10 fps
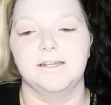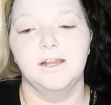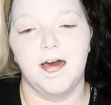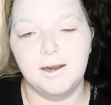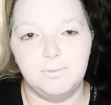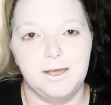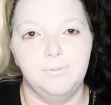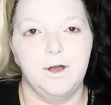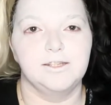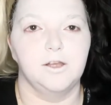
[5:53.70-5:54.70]
A lot of
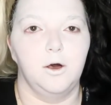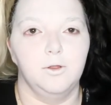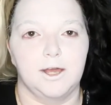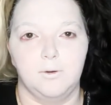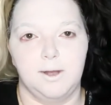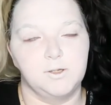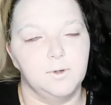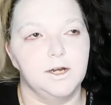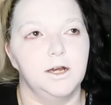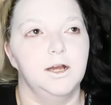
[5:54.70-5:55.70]
people I saw like on my
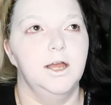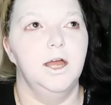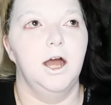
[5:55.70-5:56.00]
Twitter